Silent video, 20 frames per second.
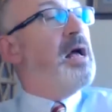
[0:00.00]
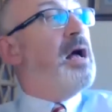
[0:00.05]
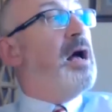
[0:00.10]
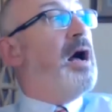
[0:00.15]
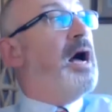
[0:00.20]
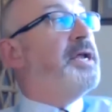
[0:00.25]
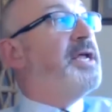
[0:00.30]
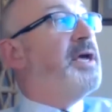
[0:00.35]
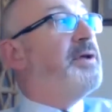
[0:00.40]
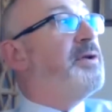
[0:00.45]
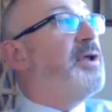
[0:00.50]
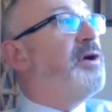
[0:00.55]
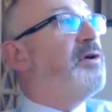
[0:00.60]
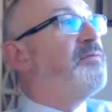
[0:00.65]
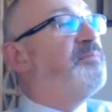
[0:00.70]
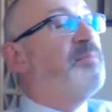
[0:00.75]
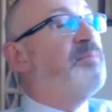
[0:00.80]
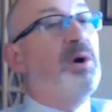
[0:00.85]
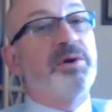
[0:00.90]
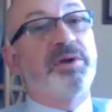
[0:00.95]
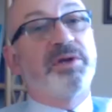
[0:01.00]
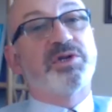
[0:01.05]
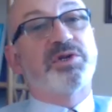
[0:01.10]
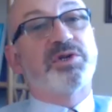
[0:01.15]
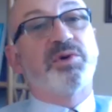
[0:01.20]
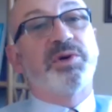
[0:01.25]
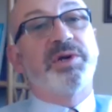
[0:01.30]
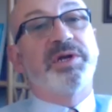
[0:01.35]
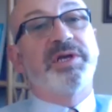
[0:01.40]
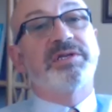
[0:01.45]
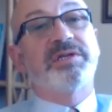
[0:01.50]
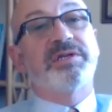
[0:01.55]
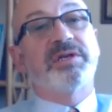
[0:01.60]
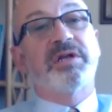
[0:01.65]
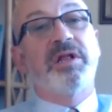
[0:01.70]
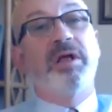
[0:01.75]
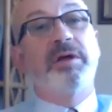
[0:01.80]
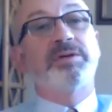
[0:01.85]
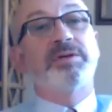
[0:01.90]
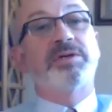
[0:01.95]
I don't know of monasteries. The
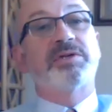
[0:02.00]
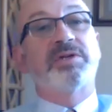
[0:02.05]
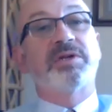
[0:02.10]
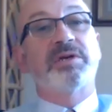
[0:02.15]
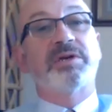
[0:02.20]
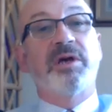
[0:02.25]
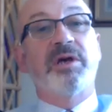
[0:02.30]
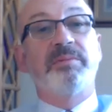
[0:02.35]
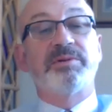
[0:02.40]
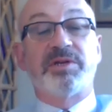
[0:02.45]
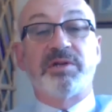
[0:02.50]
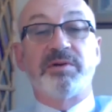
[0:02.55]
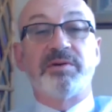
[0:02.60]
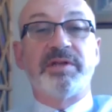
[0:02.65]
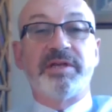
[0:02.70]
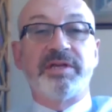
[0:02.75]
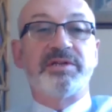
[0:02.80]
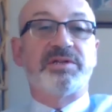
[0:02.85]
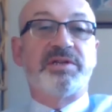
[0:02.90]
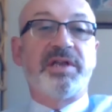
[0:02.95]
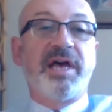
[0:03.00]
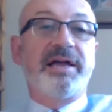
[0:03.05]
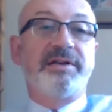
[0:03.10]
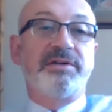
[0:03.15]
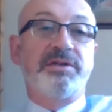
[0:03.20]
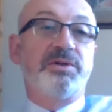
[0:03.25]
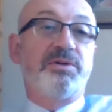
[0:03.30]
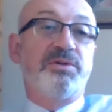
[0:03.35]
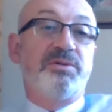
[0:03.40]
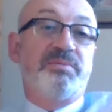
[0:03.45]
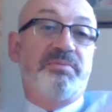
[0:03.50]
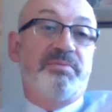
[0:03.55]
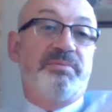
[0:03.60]
closest that comes to it is Daniel